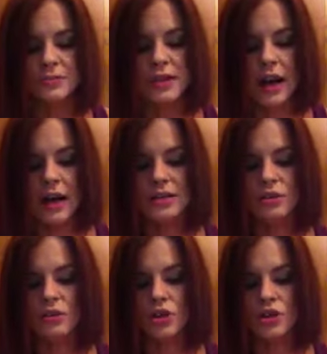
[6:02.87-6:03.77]
dyes,
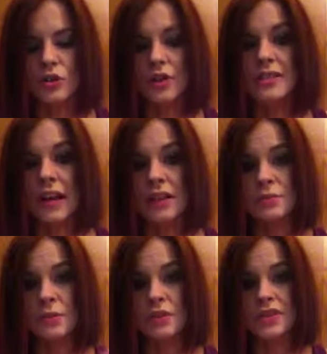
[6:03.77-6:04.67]
or just go to Sally's
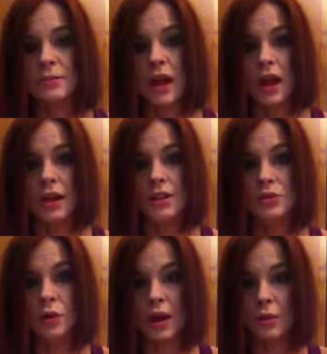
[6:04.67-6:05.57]
Beauty Supply is
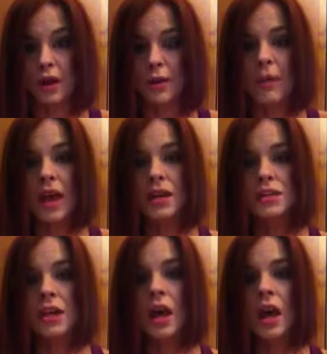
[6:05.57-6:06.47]
what I recommend.
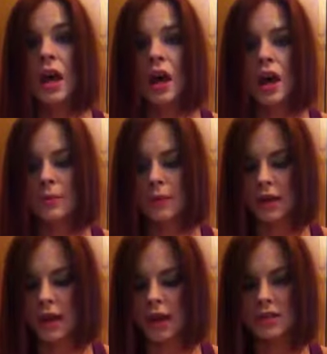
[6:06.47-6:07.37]

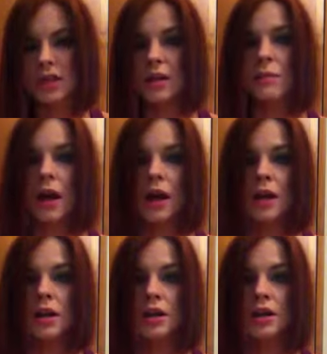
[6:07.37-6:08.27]
Again, to get
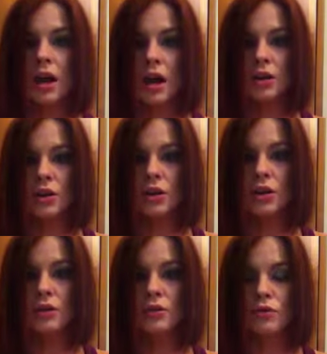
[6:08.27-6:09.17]
my color
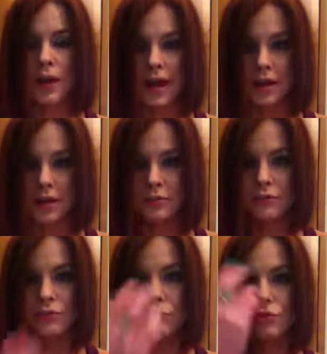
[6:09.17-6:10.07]
red,
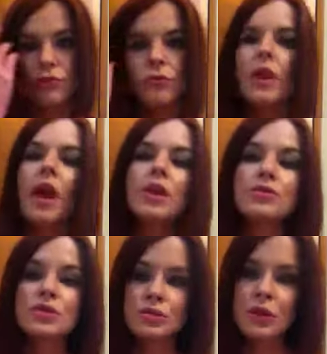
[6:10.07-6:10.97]
I
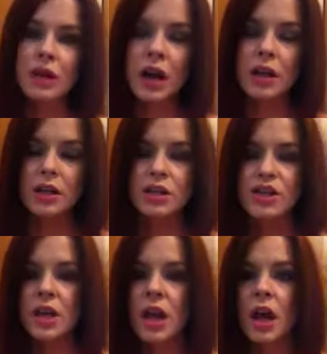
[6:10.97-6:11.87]
used 3
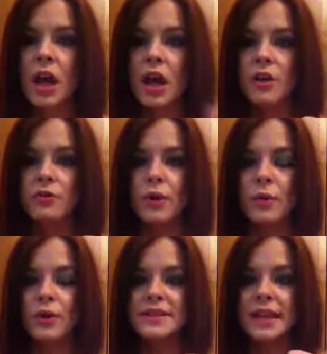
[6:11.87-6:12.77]
colors, and one
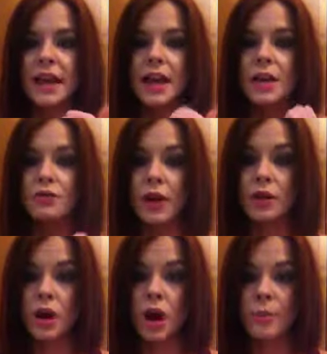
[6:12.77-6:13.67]
was a red
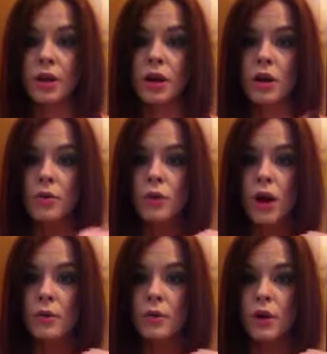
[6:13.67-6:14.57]
copper,
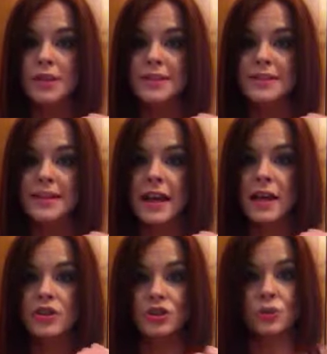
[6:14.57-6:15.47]
one was
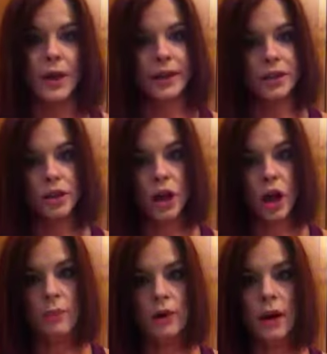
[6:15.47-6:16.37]
just regular
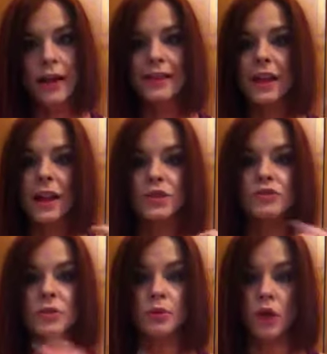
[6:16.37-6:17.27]
copper, and then I
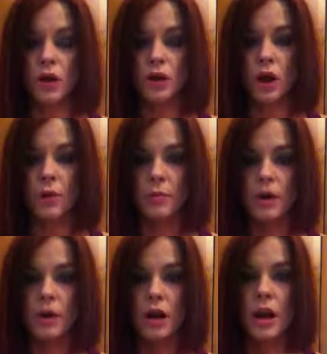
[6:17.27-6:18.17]
use a blonde copper.